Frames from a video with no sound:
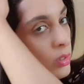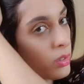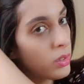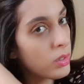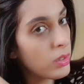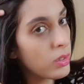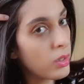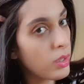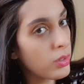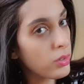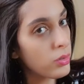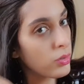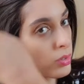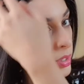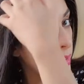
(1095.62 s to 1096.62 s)

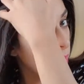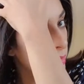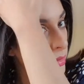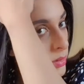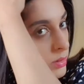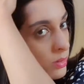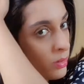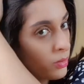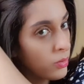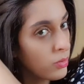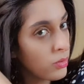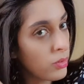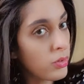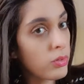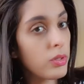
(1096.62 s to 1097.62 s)
lace,
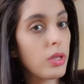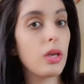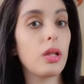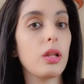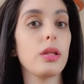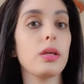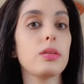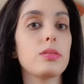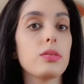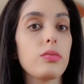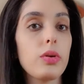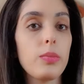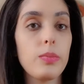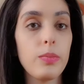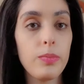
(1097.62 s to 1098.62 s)
or get a lace
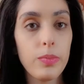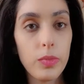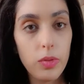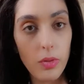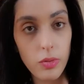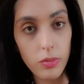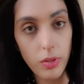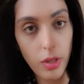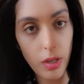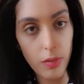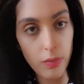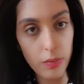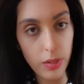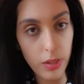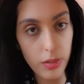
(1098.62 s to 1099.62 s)
grip. Those
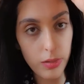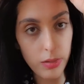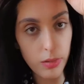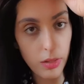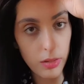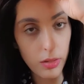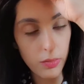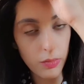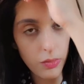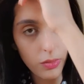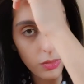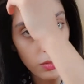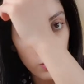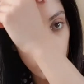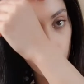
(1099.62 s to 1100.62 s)
have lace at the
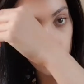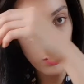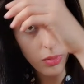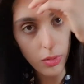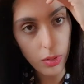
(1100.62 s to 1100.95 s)
front, so